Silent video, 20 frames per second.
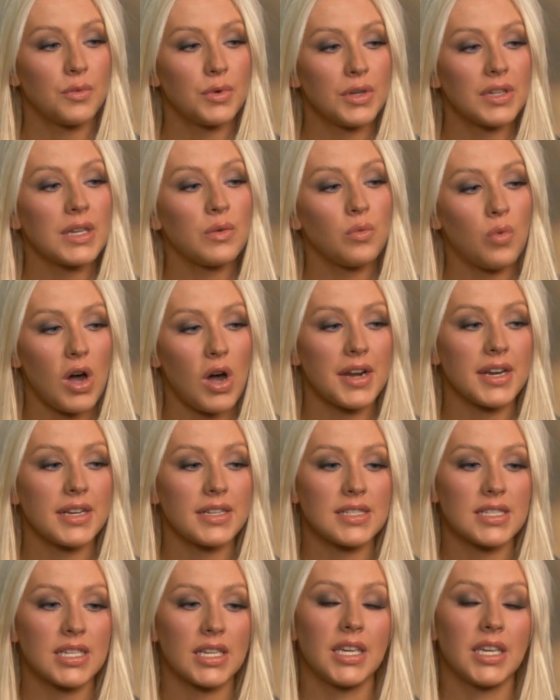I really
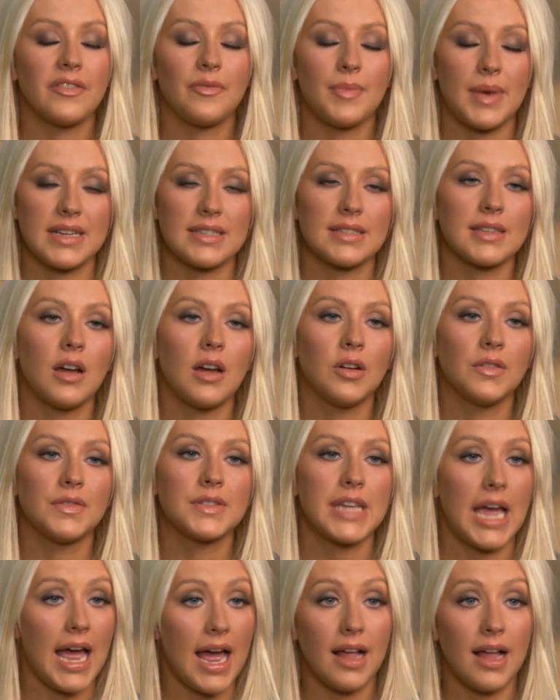wanted to give
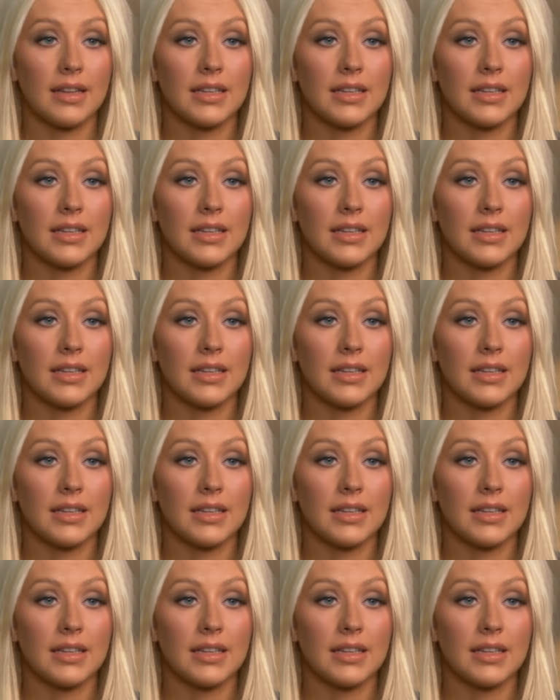myself to